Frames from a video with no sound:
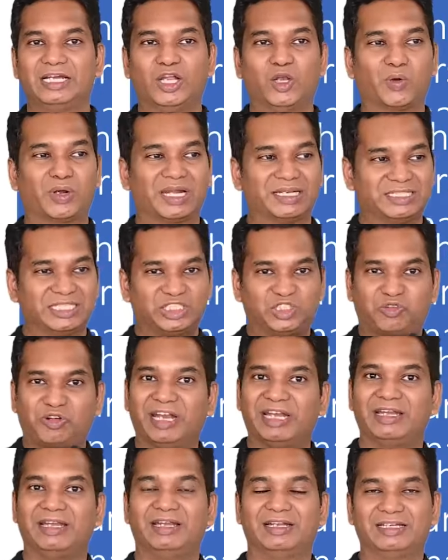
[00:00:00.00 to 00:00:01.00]
look at the
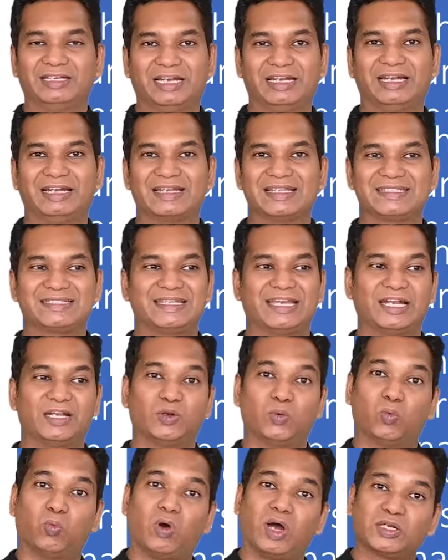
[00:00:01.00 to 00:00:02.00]
trend and
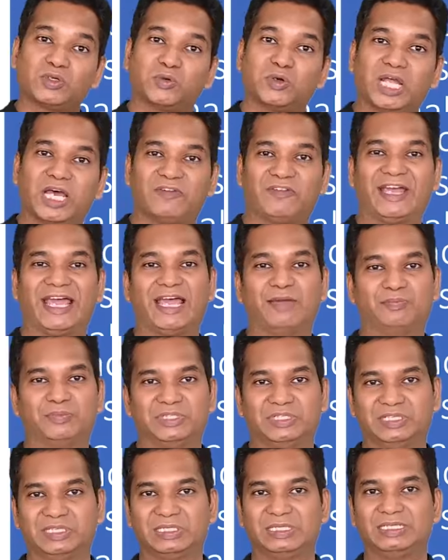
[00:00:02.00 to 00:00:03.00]
understand what could have
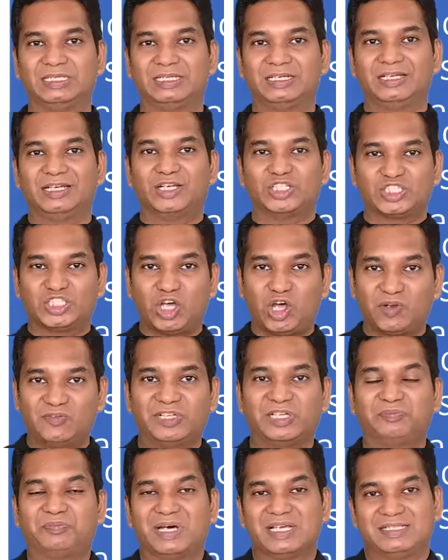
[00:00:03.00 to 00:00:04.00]
happened,
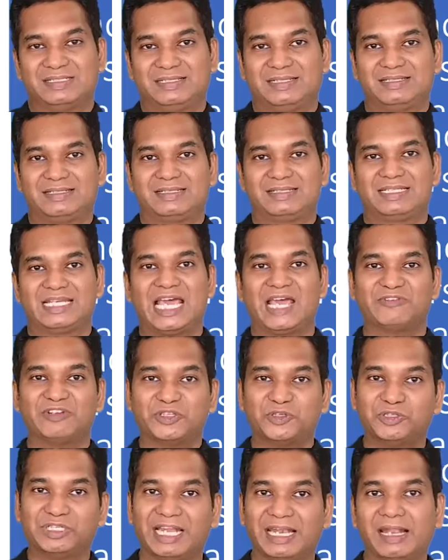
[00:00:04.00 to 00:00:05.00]
solving puzzles,
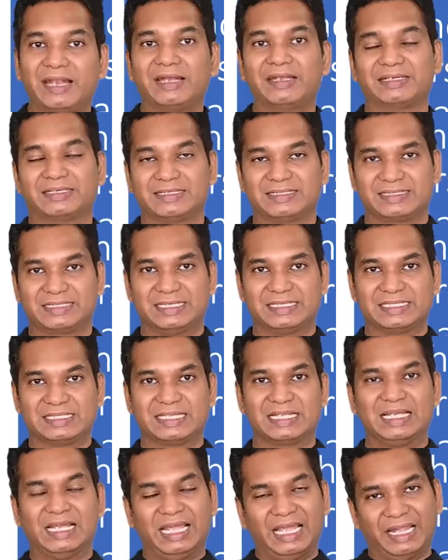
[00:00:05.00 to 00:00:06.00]
having good analytical
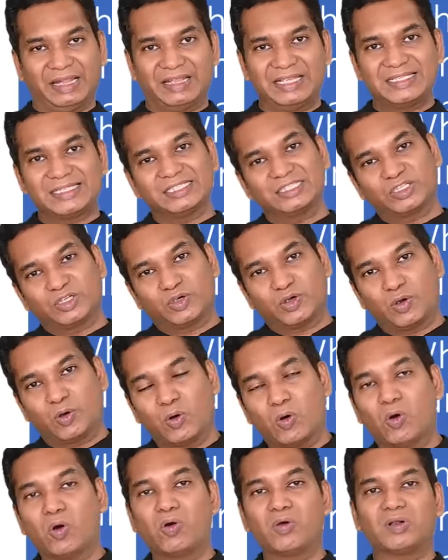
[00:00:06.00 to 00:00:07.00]
skills, these are the
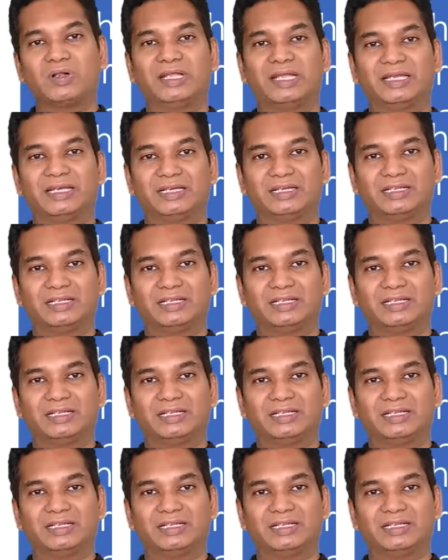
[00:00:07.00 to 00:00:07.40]
core